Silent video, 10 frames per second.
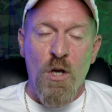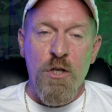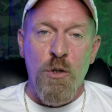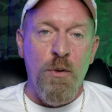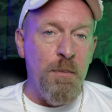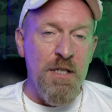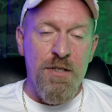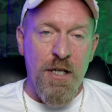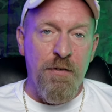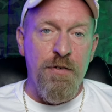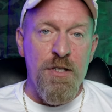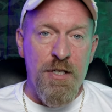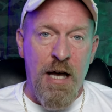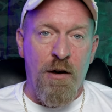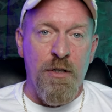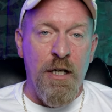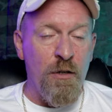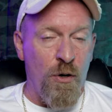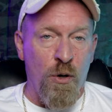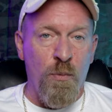You would be safe and sound at
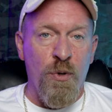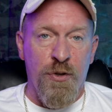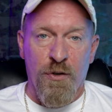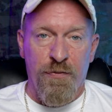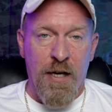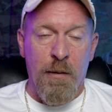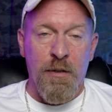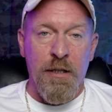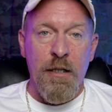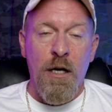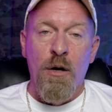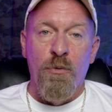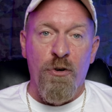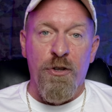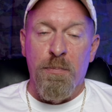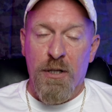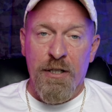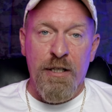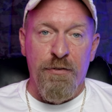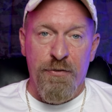home with your family, with
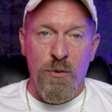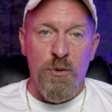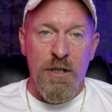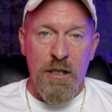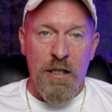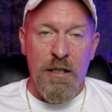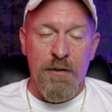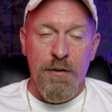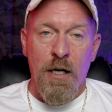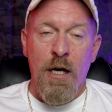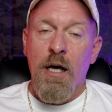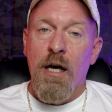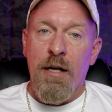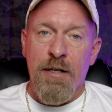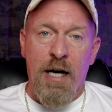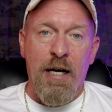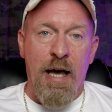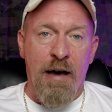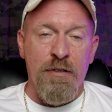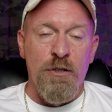plenty of food to eat, and not
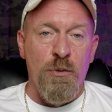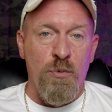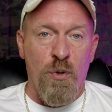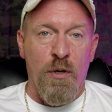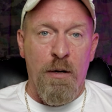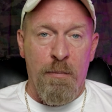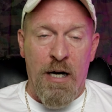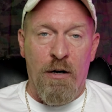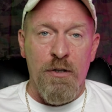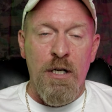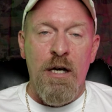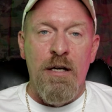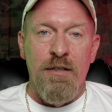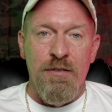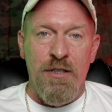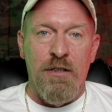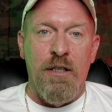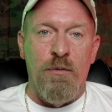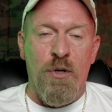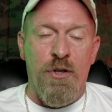having to worry about
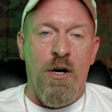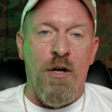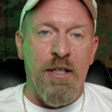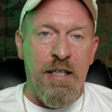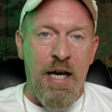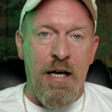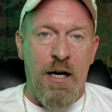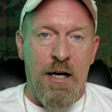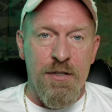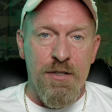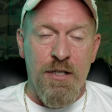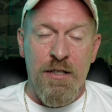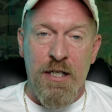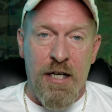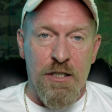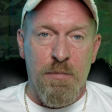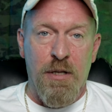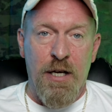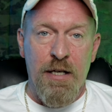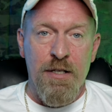dealing with all the chaos that takes
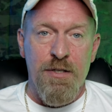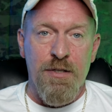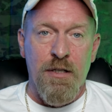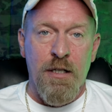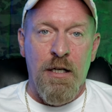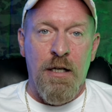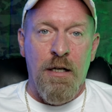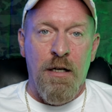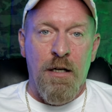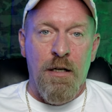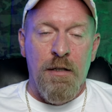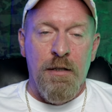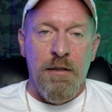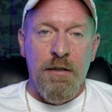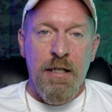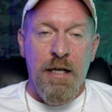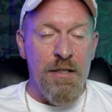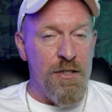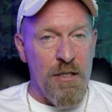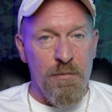place, it
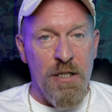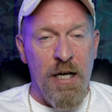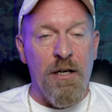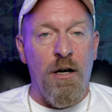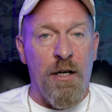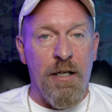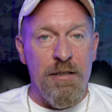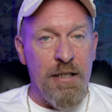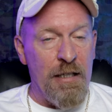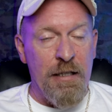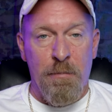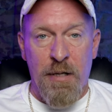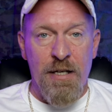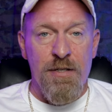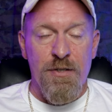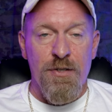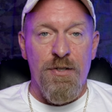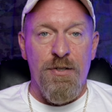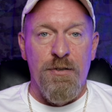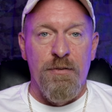seems like, on a daily
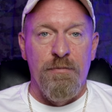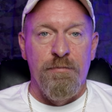basis.